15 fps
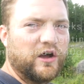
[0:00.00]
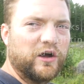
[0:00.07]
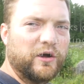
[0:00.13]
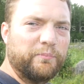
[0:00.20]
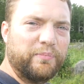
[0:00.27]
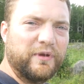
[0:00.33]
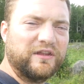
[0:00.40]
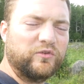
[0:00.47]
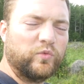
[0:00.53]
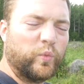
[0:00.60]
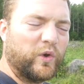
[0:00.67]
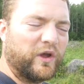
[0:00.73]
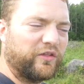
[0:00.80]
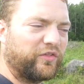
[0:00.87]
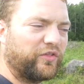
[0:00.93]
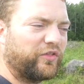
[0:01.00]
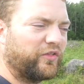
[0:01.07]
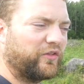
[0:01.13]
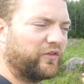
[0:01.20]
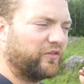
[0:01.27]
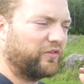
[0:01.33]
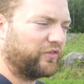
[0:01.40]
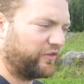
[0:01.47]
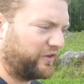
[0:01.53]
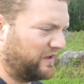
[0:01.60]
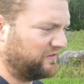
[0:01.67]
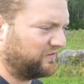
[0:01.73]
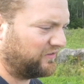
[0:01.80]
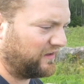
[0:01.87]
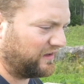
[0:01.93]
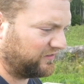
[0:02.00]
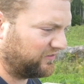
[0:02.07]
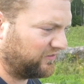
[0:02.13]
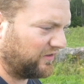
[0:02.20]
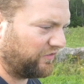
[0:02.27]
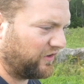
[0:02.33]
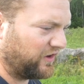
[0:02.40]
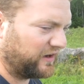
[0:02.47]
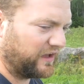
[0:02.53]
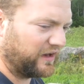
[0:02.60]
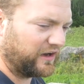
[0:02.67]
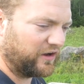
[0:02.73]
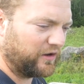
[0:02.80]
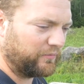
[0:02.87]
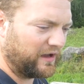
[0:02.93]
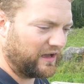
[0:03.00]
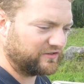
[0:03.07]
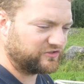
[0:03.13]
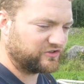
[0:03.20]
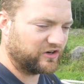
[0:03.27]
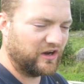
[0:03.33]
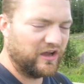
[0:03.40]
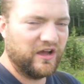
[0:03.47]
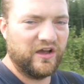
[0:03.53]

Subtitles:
a bit with the insects that they're getting on pasture.